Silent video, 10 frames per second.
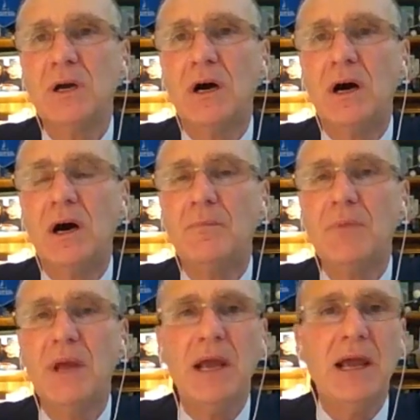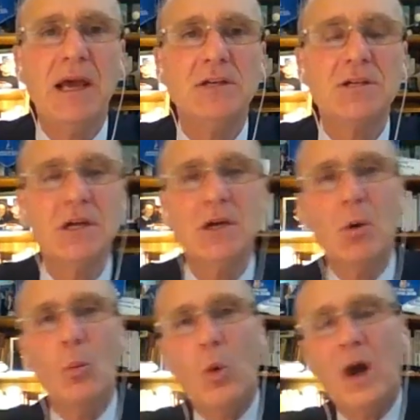And
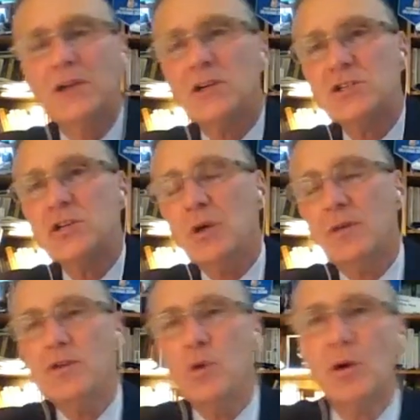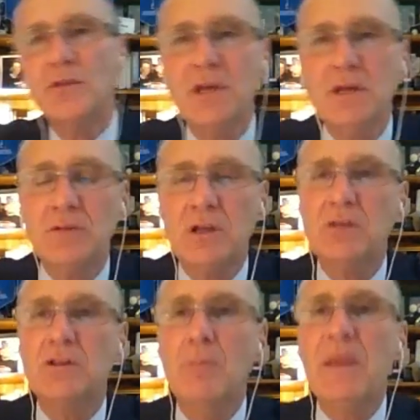one could do, if you were the
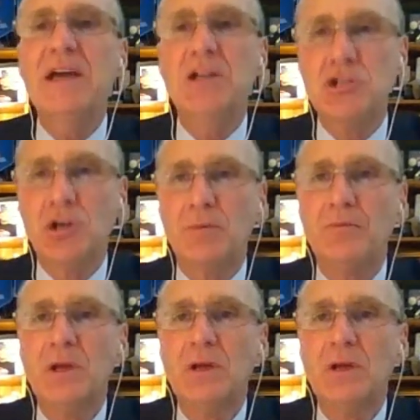manager,